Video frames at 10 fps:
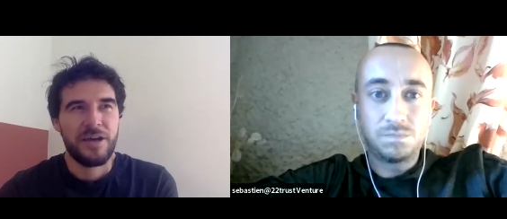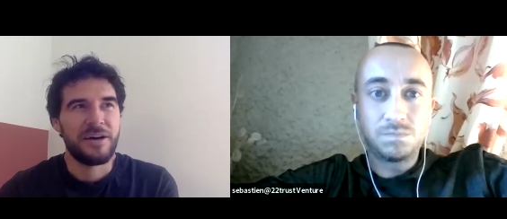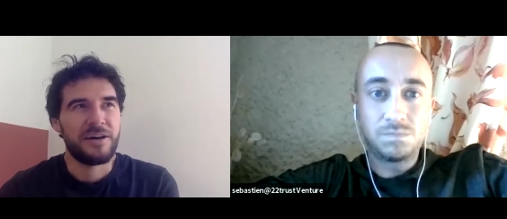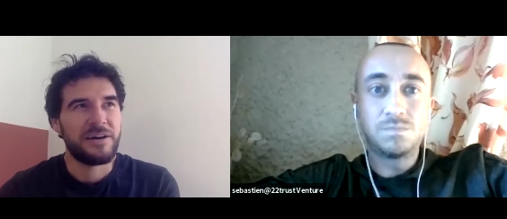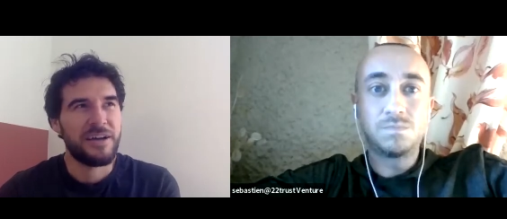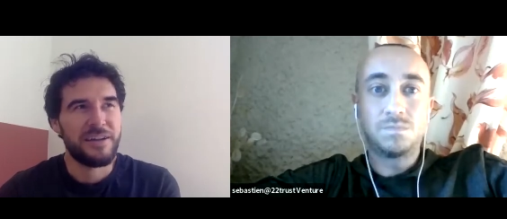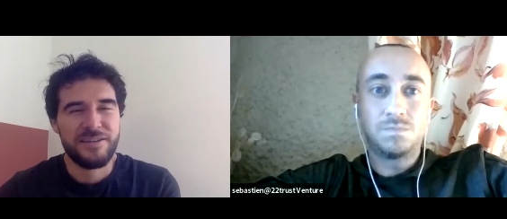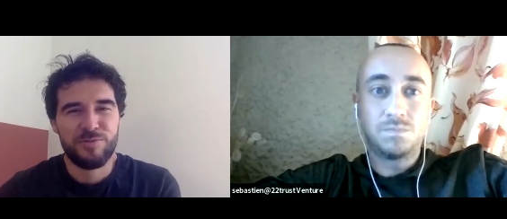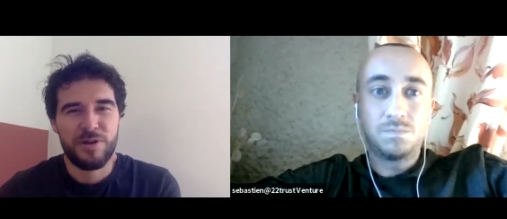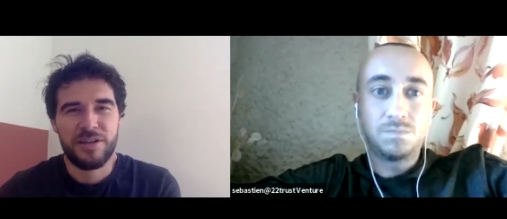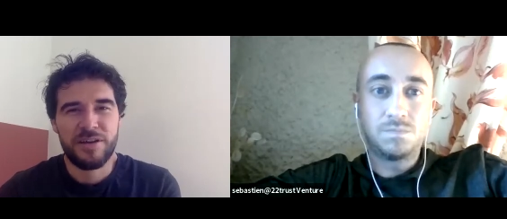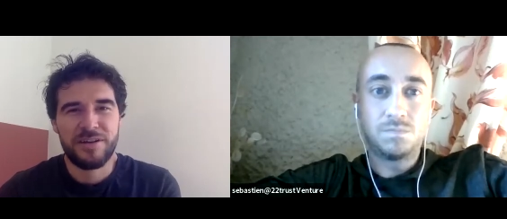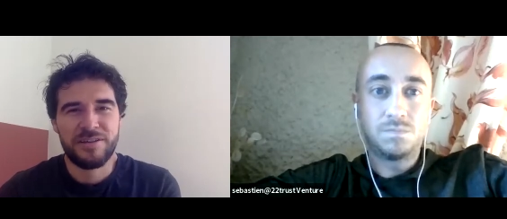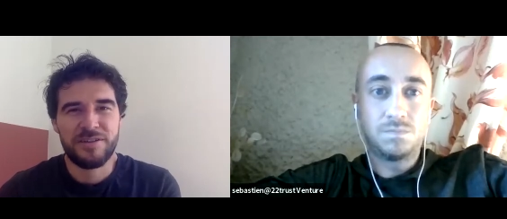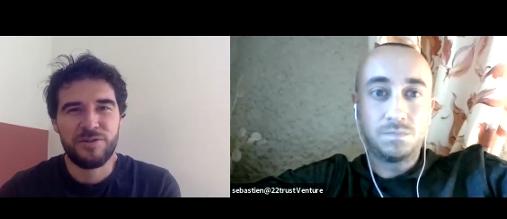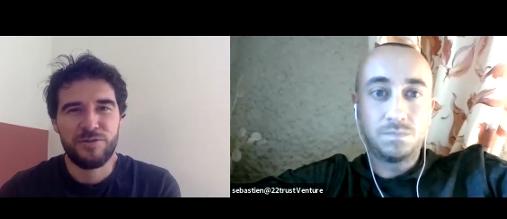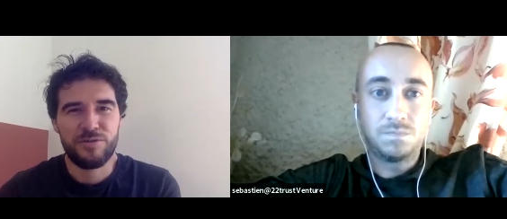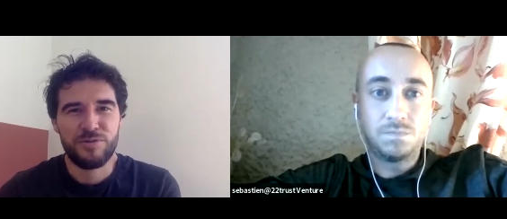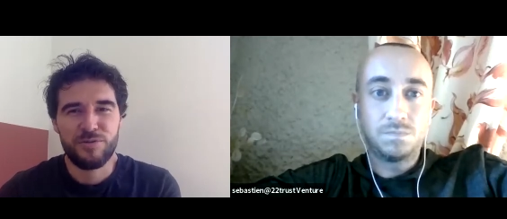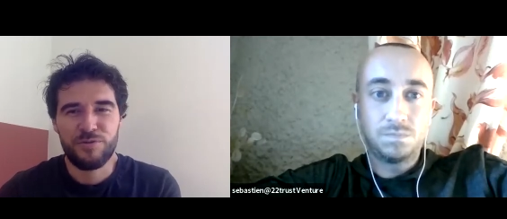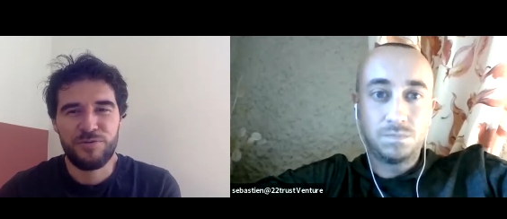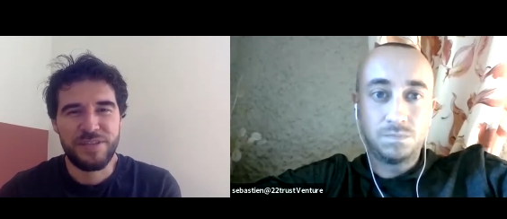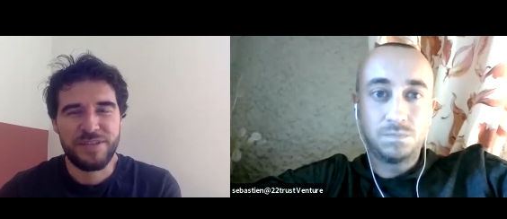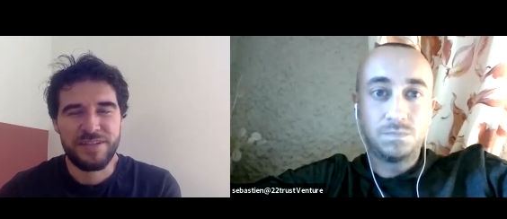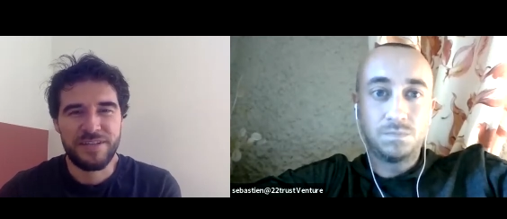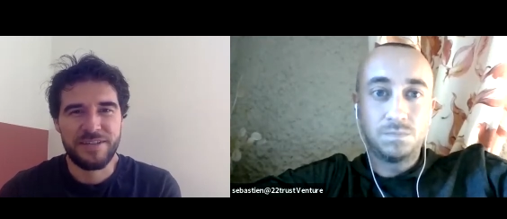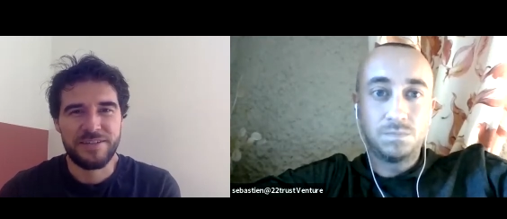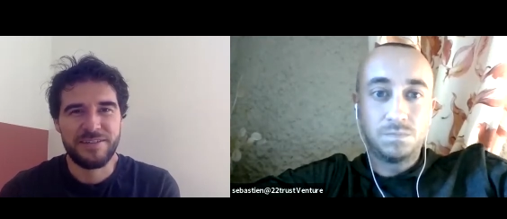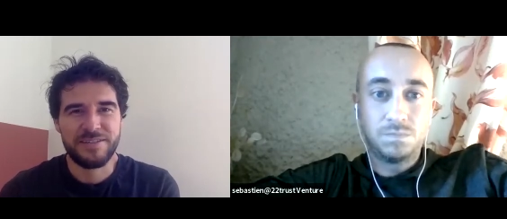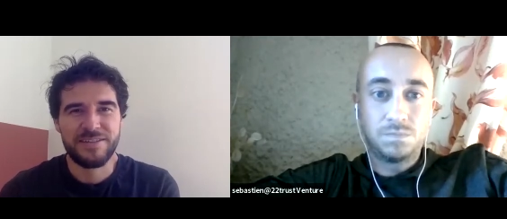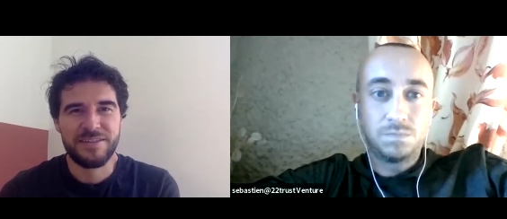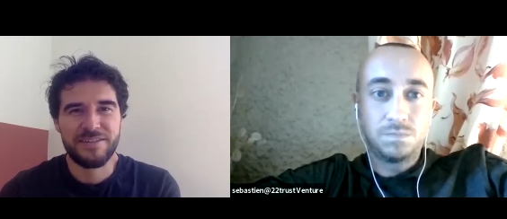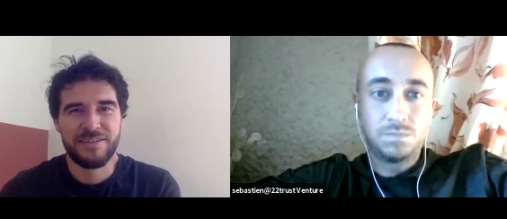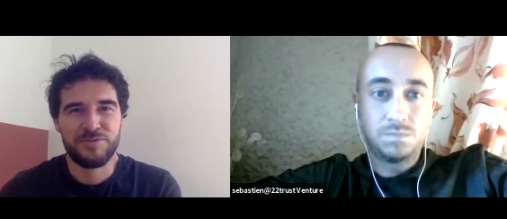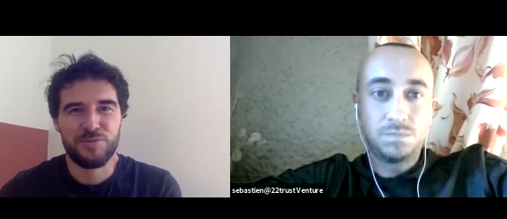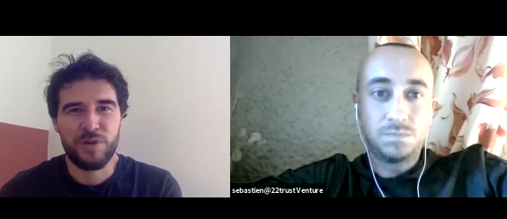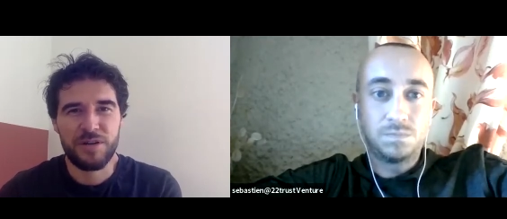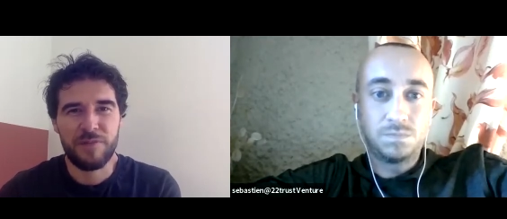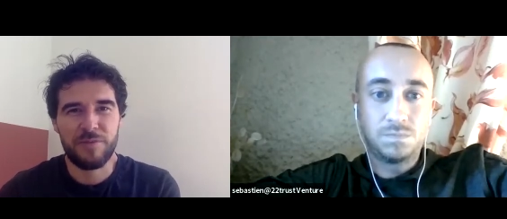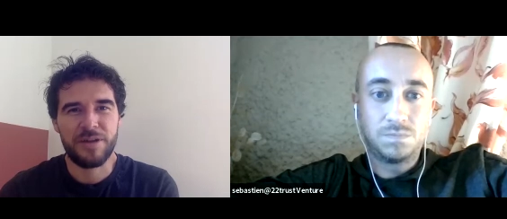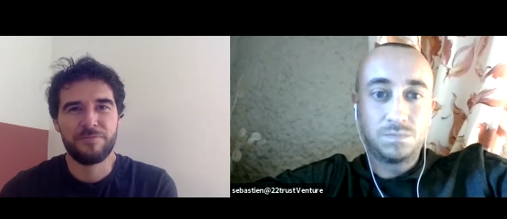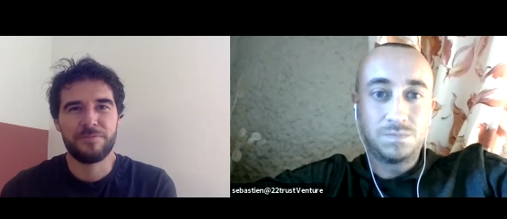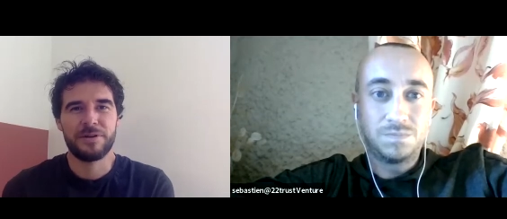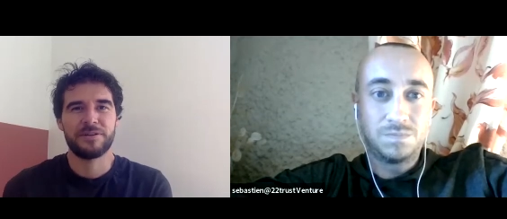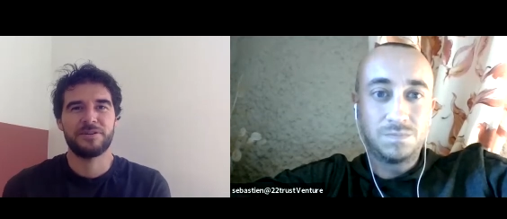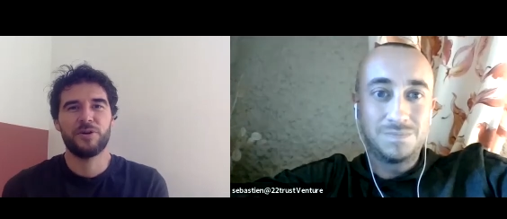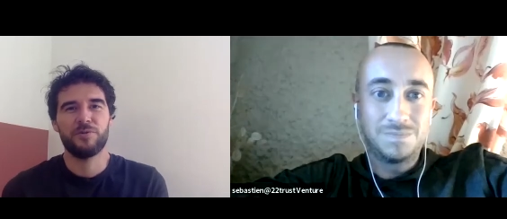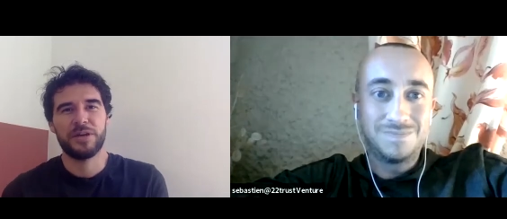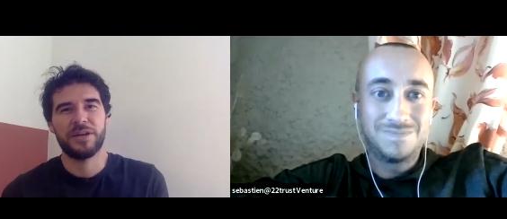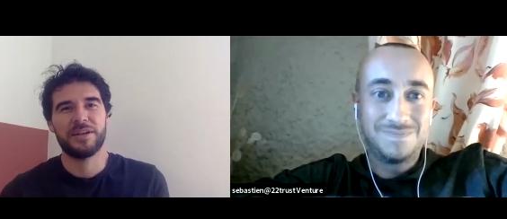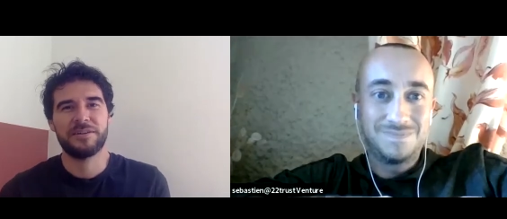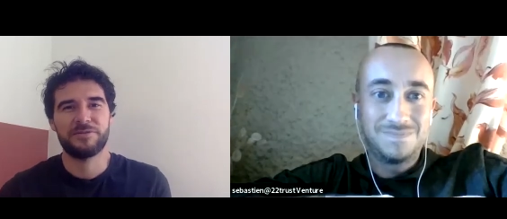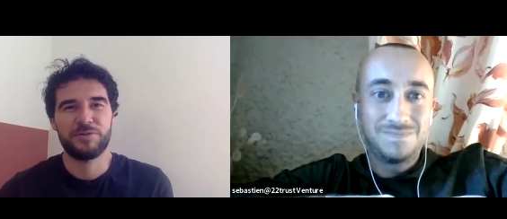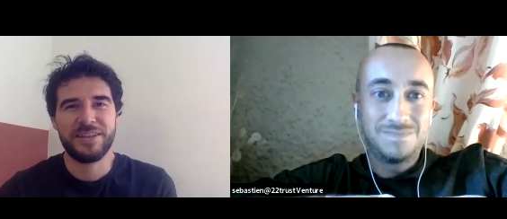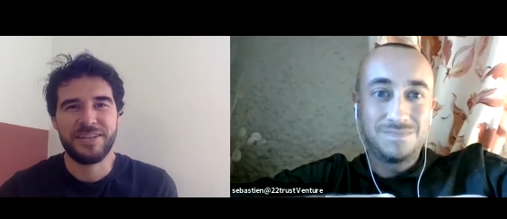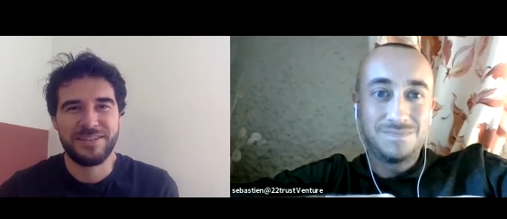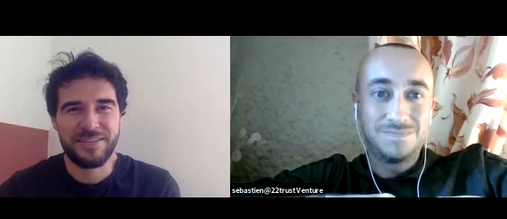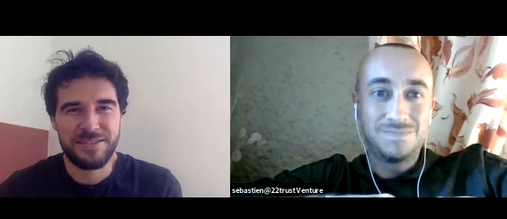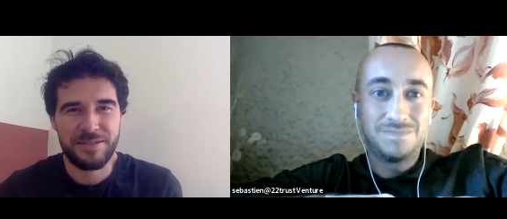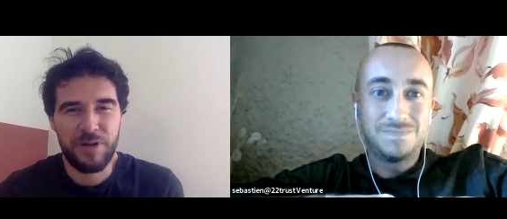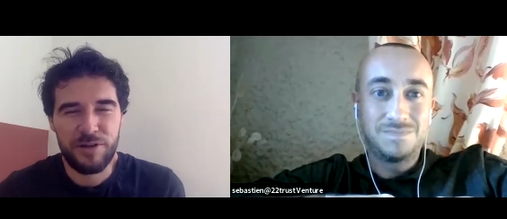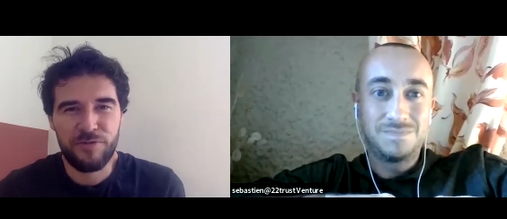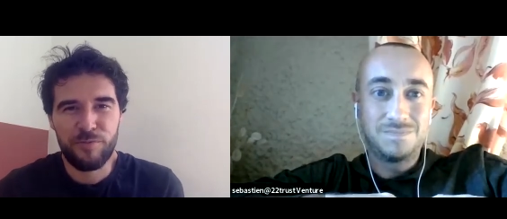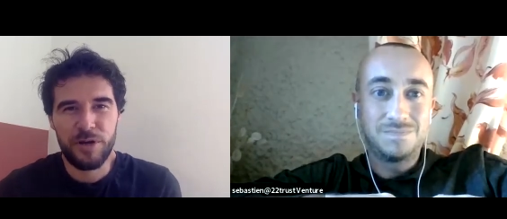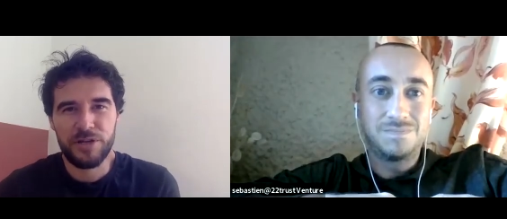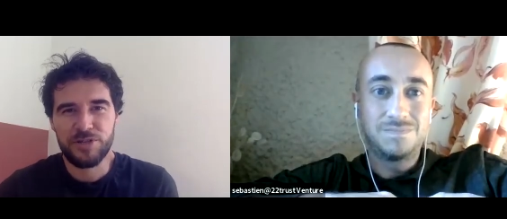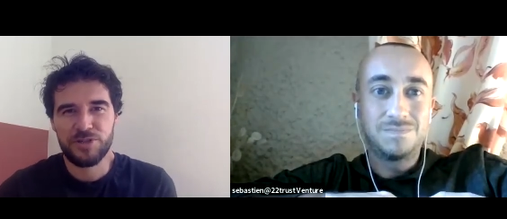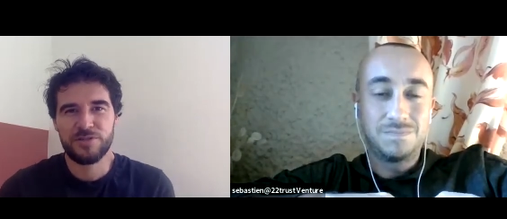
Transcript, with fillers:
Speaker 1: uh, and as well uh, the new fintech startups who are coming up and growing and creating some kind of pressure.